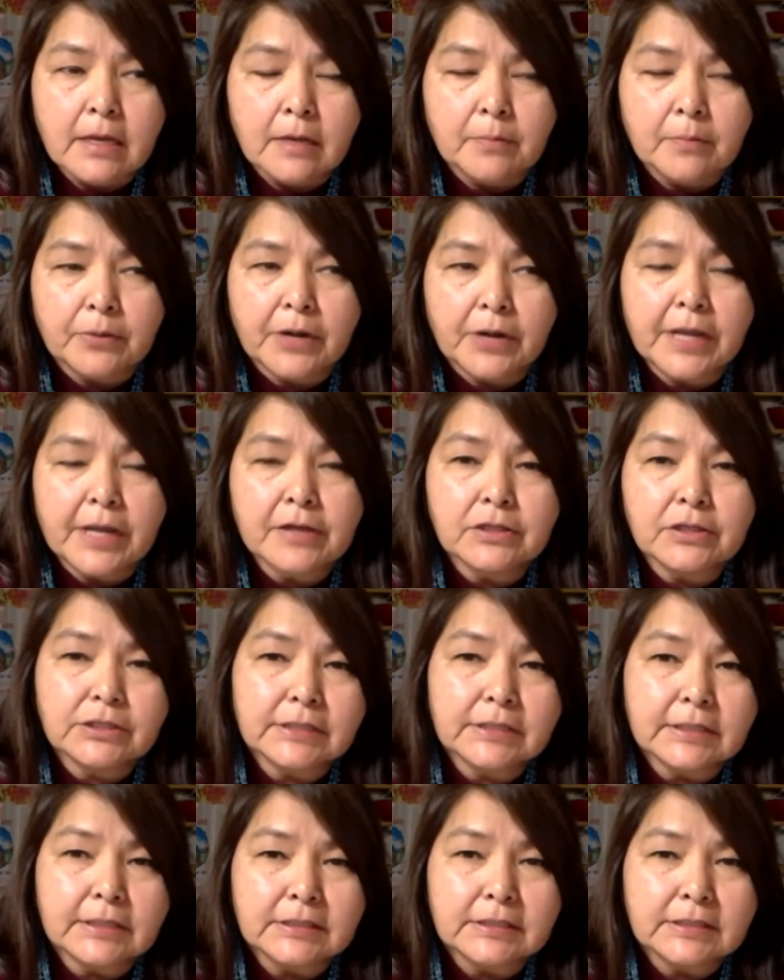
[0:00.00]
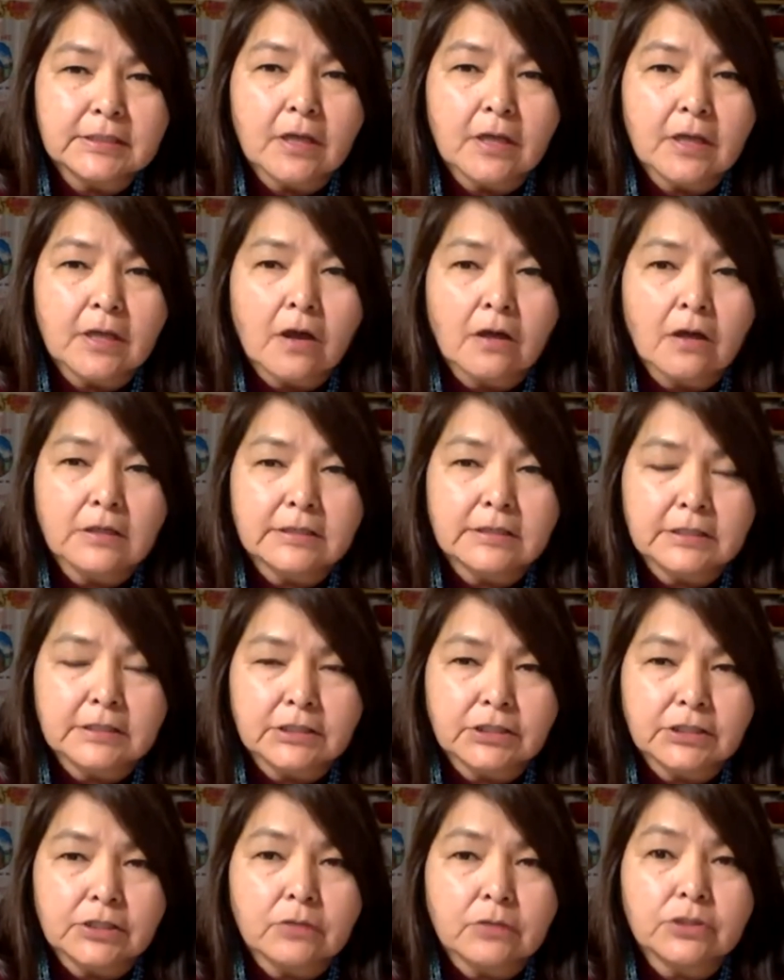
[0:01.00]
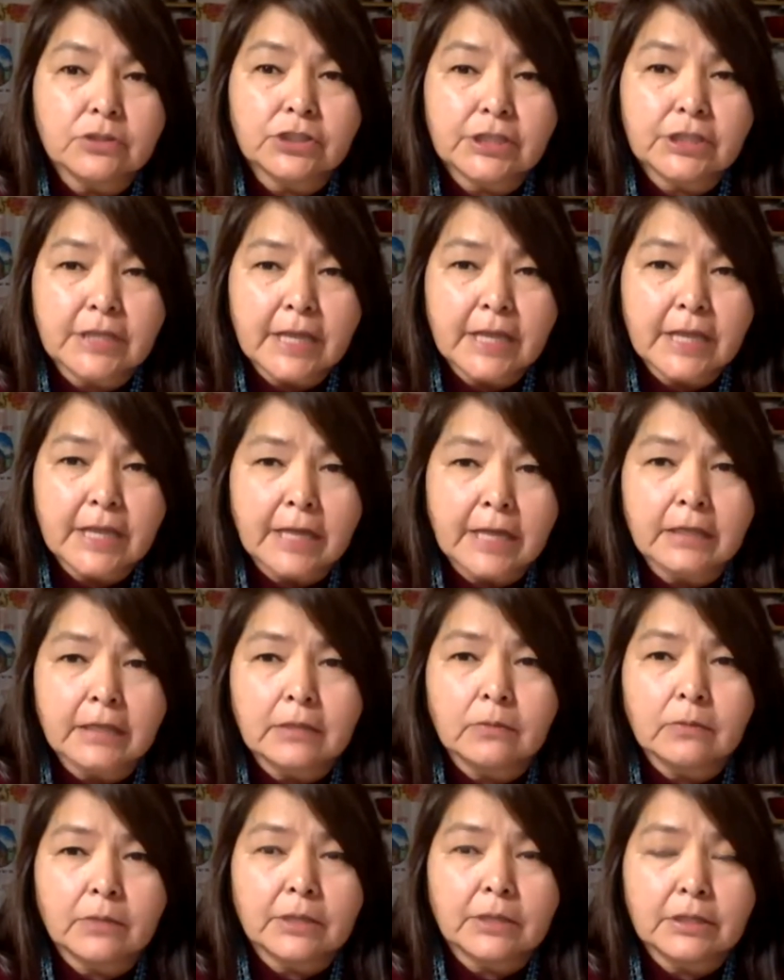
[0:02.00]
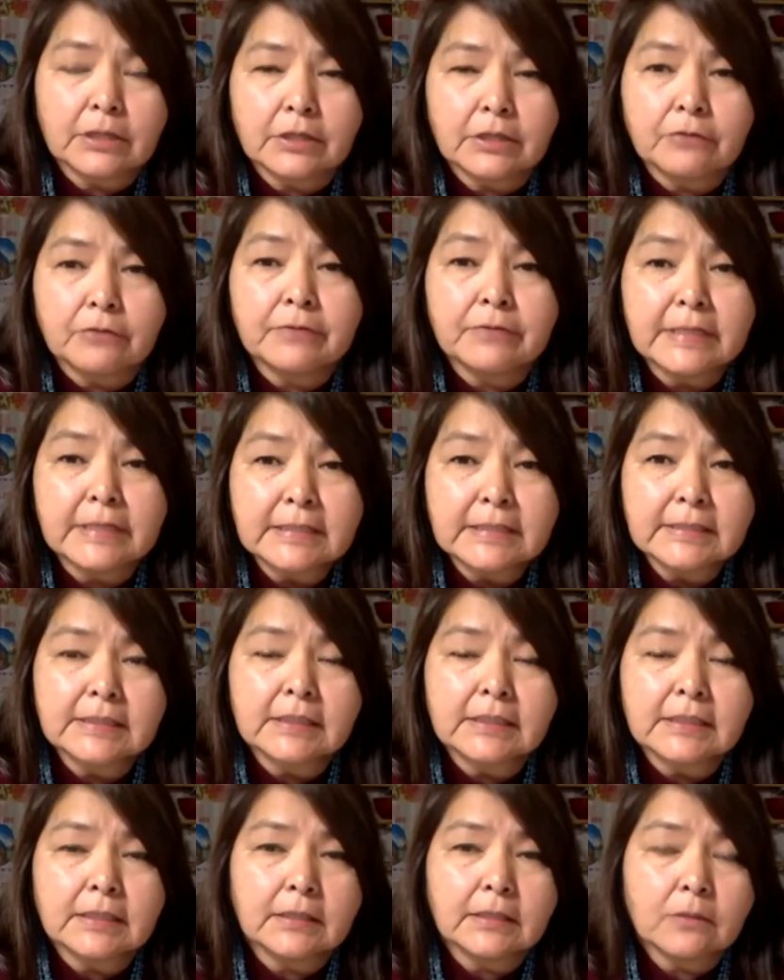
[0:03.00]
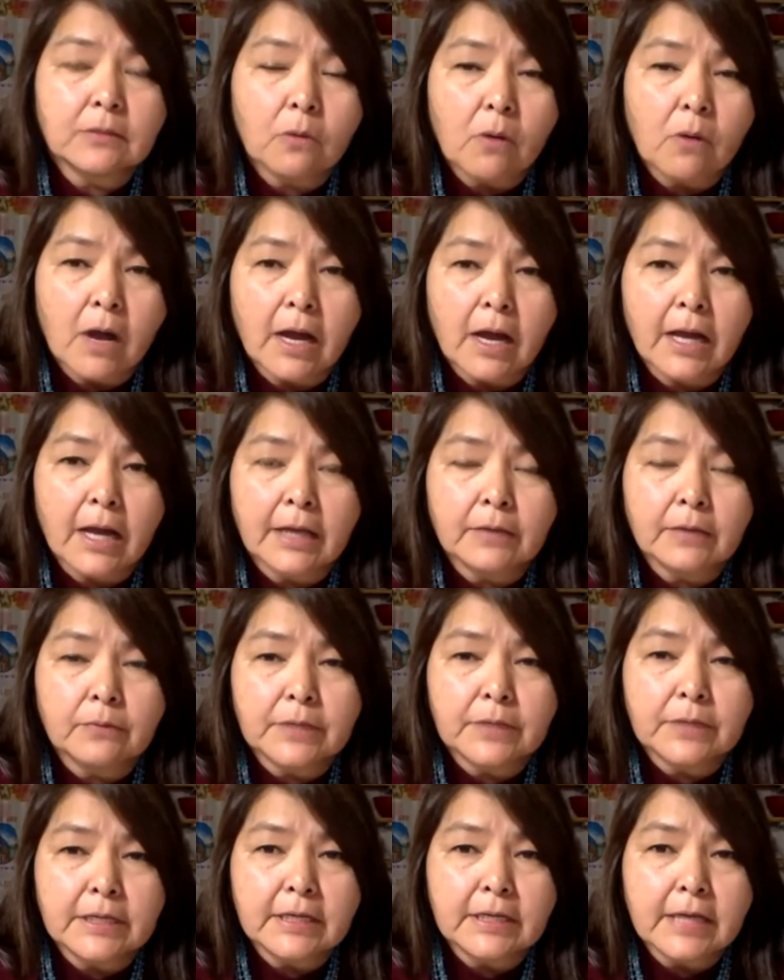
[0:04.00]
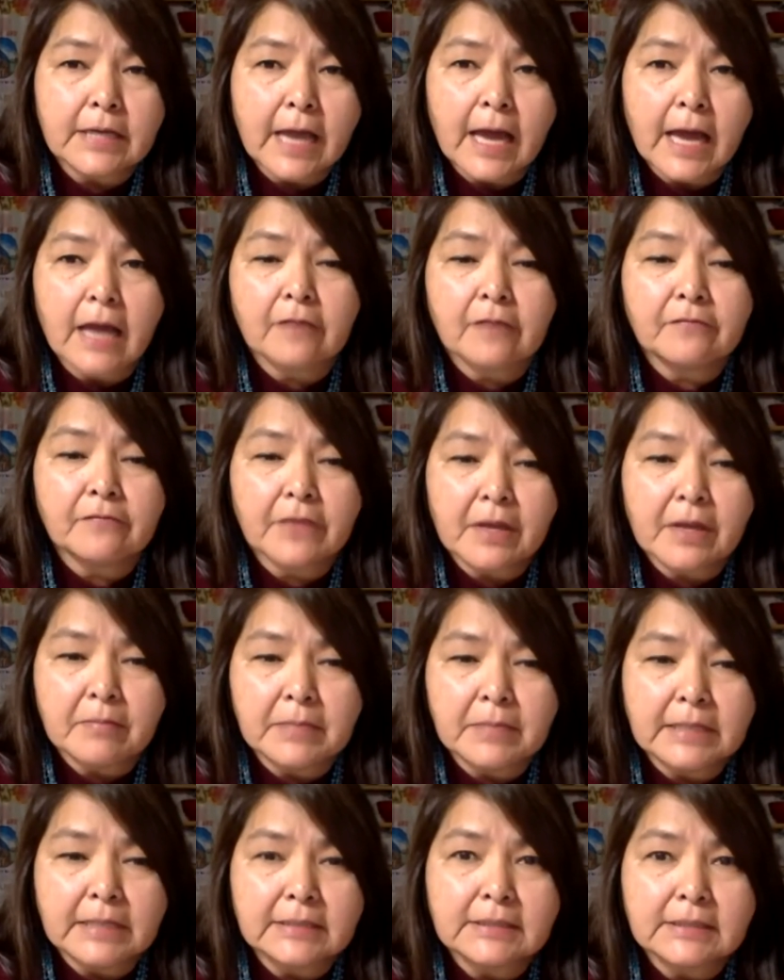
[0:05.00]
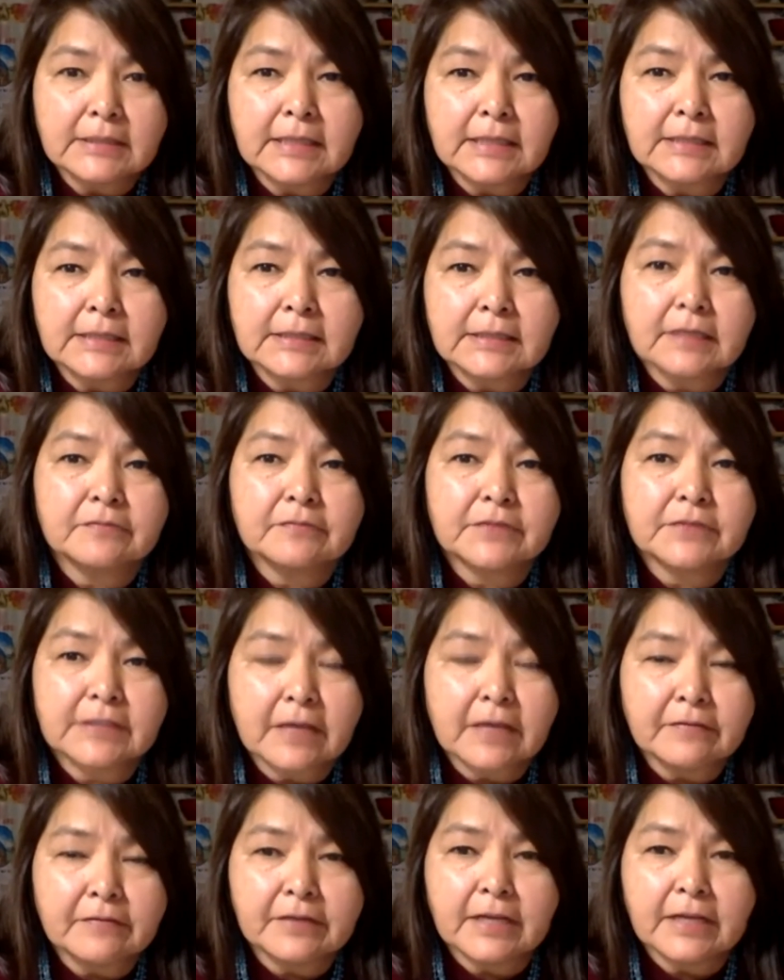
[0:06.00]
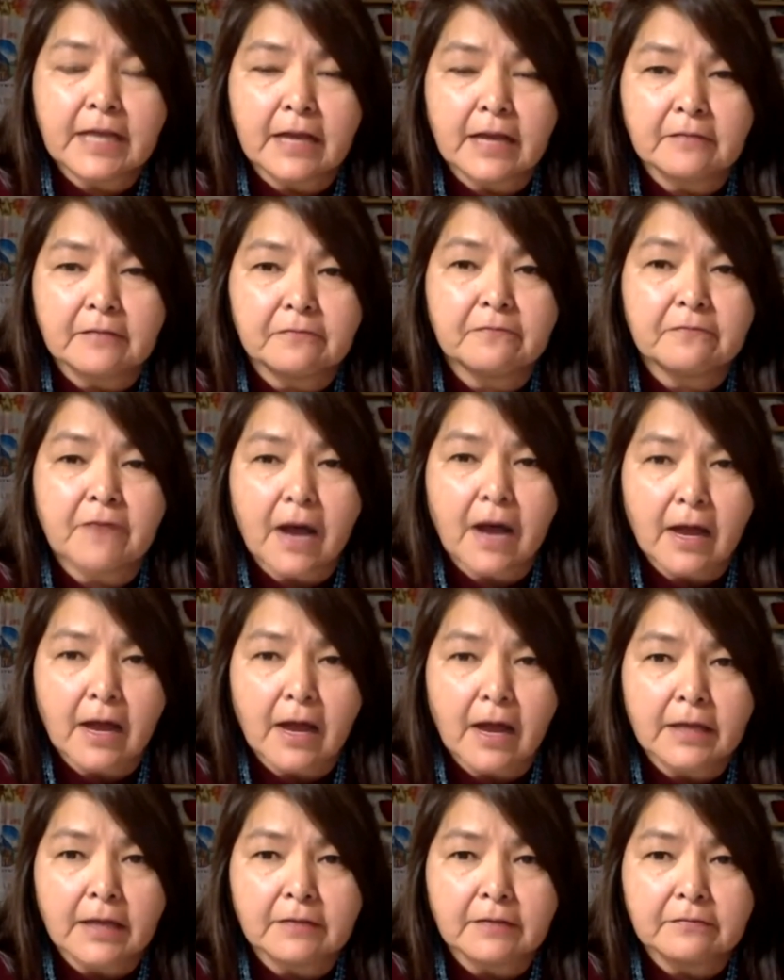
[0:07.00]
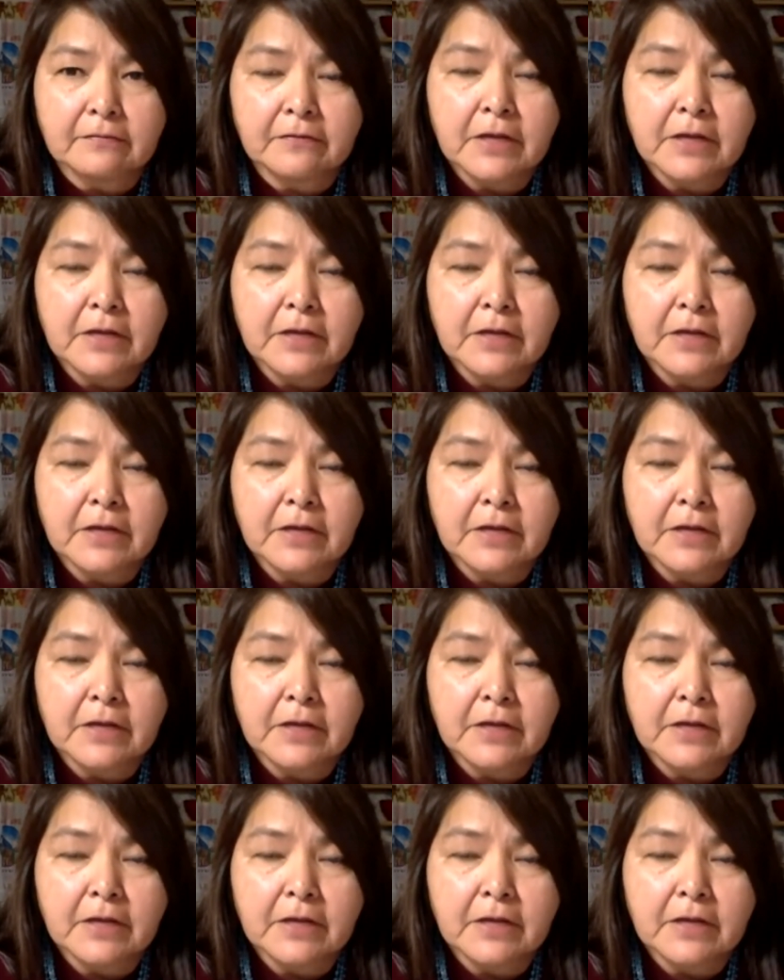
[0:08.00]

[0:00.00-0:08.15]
prayers and songs associated with the reason why we have them in sets of 7 and 5.